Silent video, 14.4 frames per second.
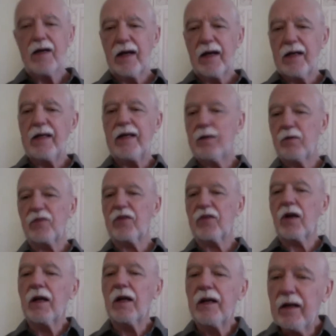and he was
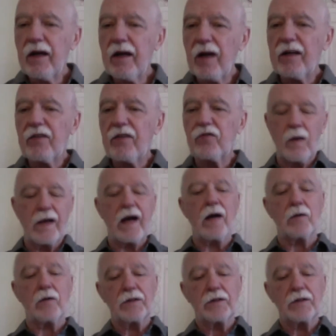clearly on his way out.